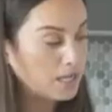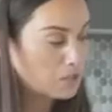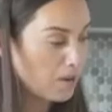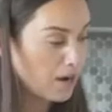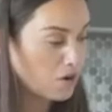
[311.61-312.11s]

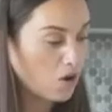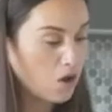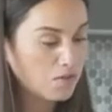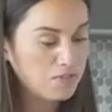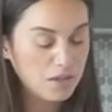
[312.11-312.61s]
inspired
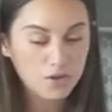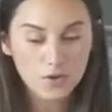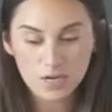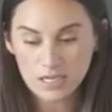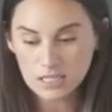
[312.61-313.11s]
all of the
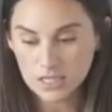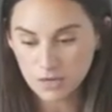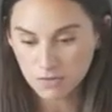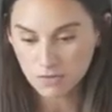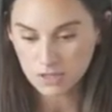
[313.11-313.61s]
ingredients
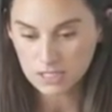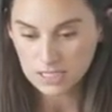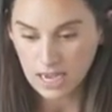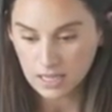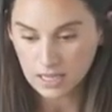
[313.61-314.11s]
here for this
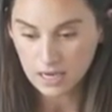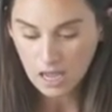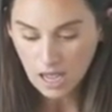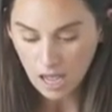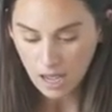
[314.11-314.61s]
salad.
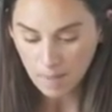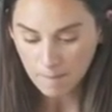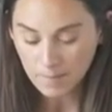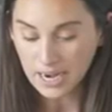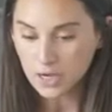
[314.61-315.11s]

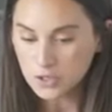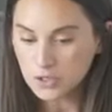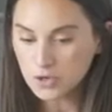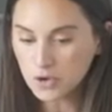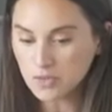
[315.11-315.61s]
But I
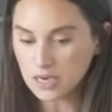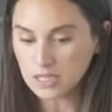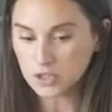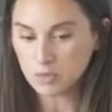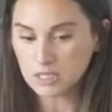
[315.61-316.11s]
also know that
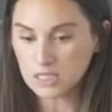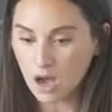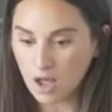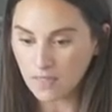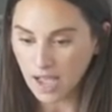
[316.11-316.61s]
instruments
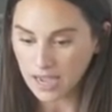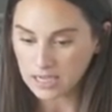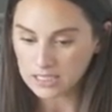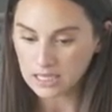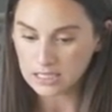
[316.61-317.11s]
on the
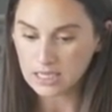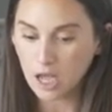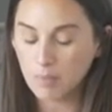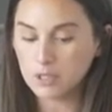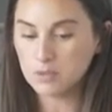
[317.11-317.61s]
ISS
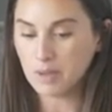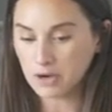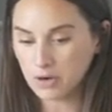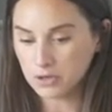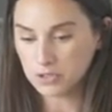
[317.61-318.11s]
help us
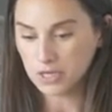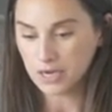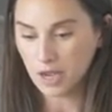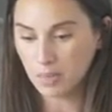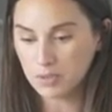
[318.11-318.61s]
better
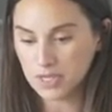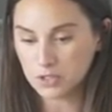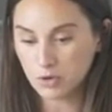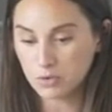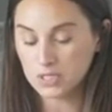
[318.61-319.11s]
understand how
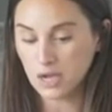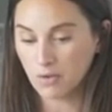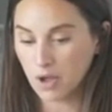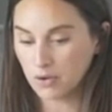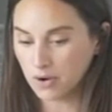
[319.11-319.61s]
plants grow
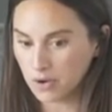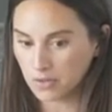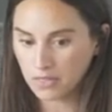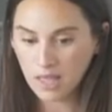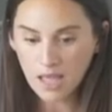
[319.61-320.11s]
down on
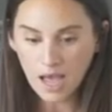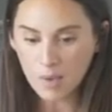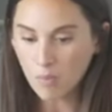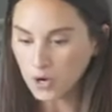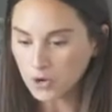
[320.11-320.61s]
Earth.
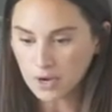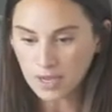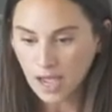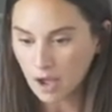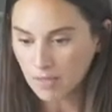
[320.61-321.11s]
I'm
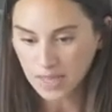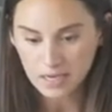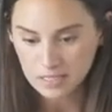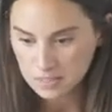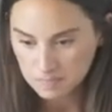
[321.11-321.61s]
wondering how that
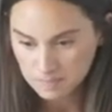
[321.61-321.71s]
is.